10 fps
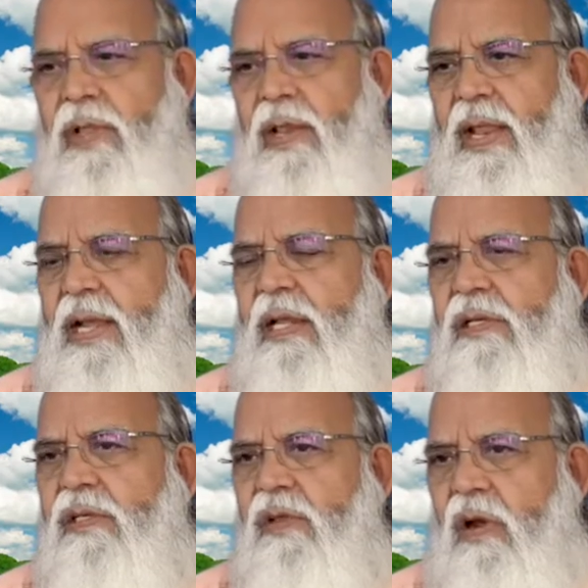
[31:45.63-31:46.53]
let
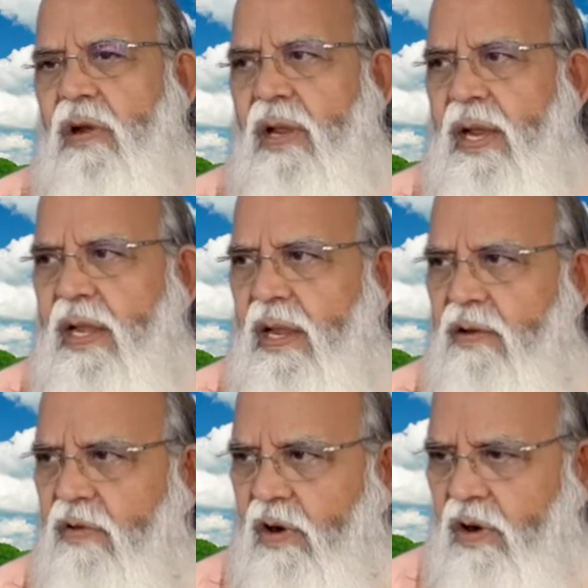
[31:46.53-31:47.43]
us not get
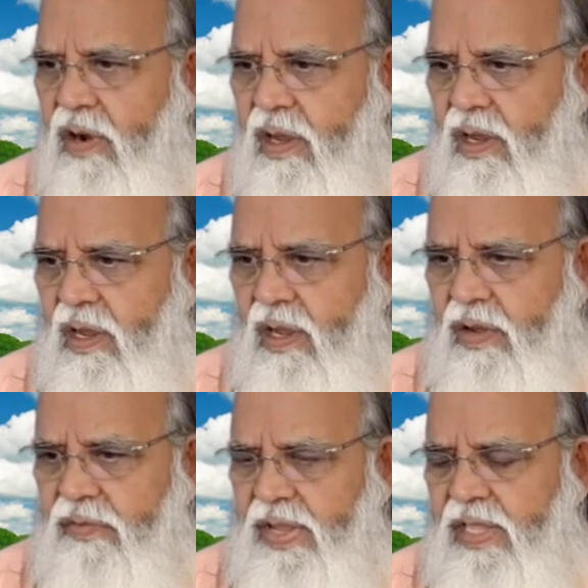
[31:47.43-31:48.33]
involved
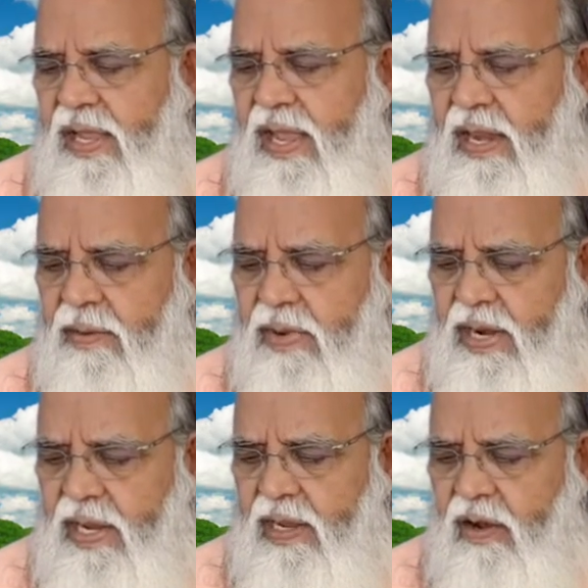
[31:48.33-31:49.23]
with
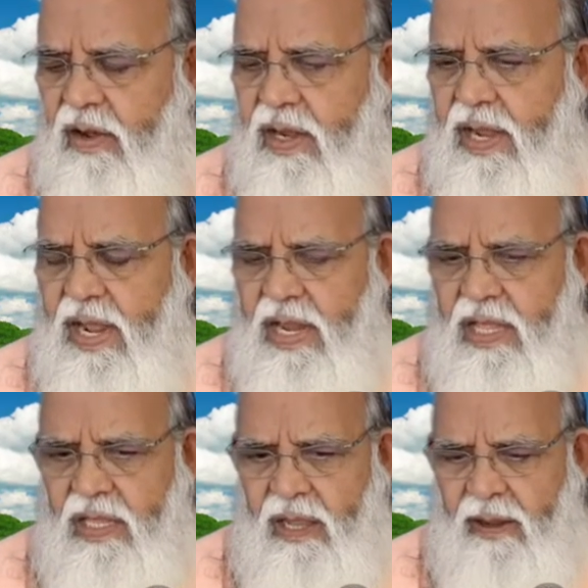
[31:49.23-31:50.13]
anybody or
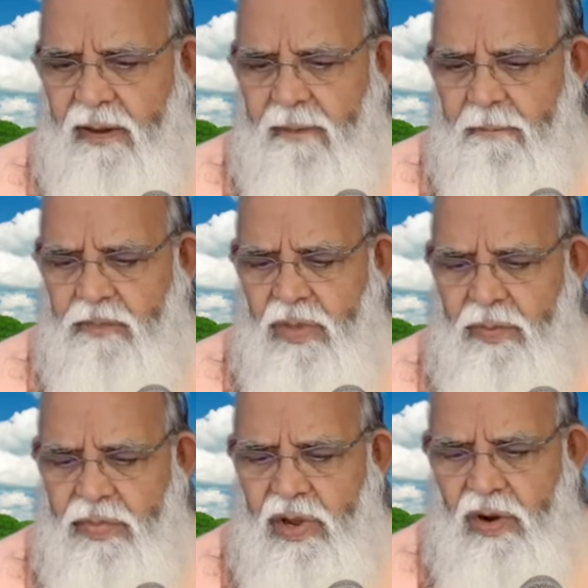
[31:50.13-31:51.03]
anything
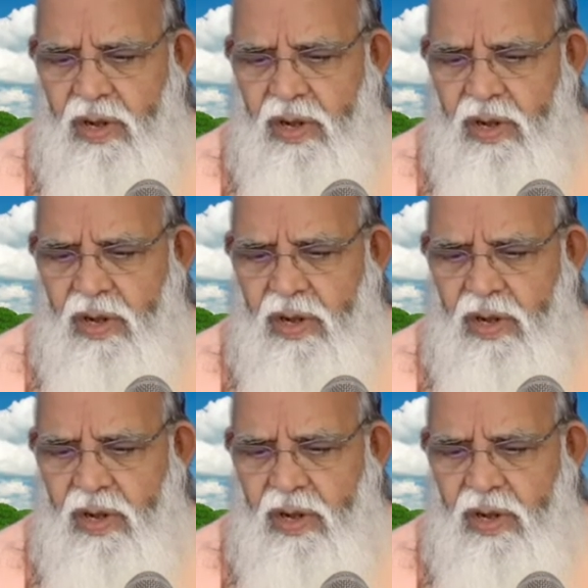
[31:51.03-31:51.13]
beyond